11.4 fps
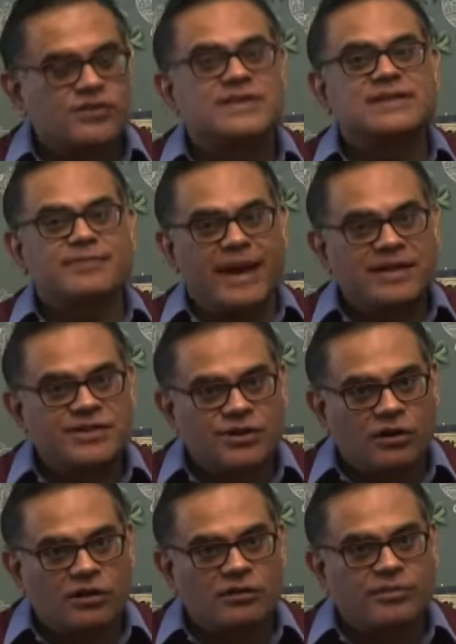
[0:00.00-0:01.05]
just a
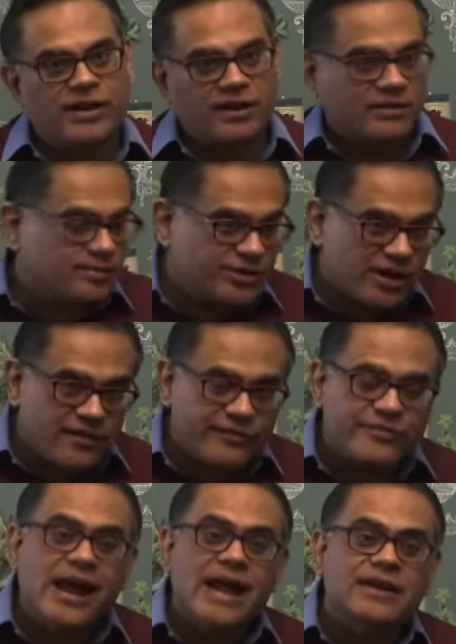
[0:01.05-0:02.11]
mentor, but a dear
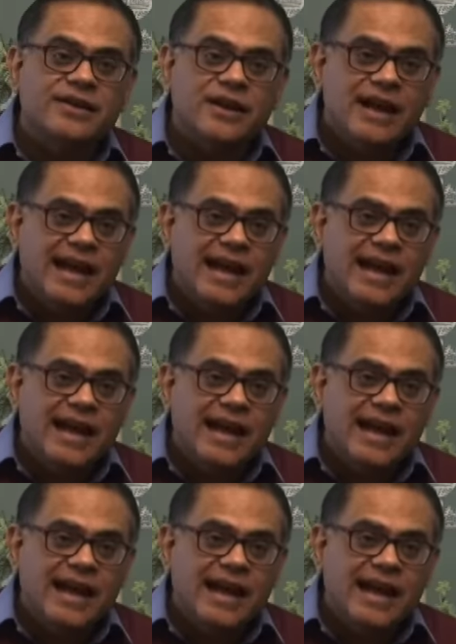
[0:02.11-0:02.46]
friend.